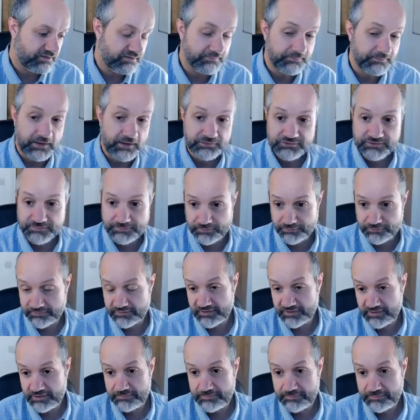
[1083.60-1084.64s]
the
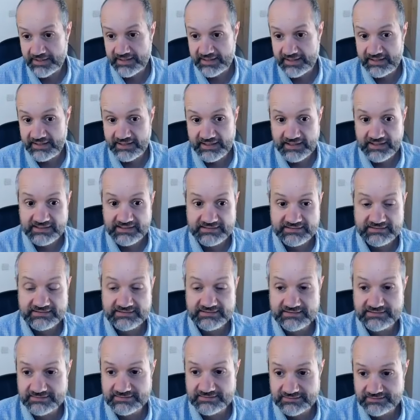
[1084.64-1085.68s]
multiple that you pay
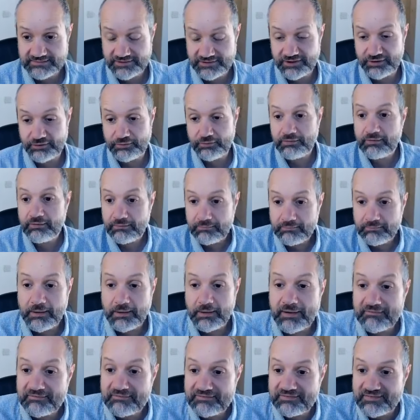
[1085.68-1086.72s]
is
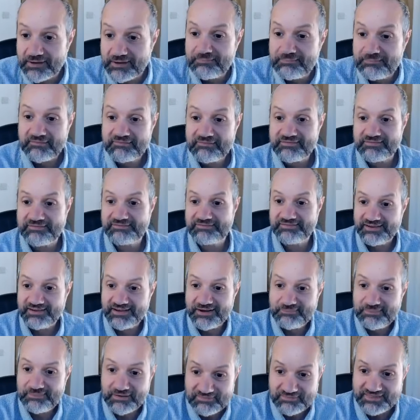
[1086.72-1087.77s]
above
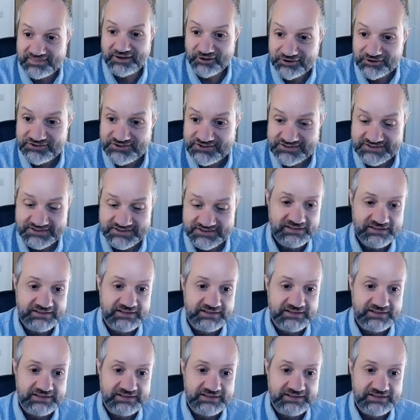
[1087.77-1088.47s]
the odds,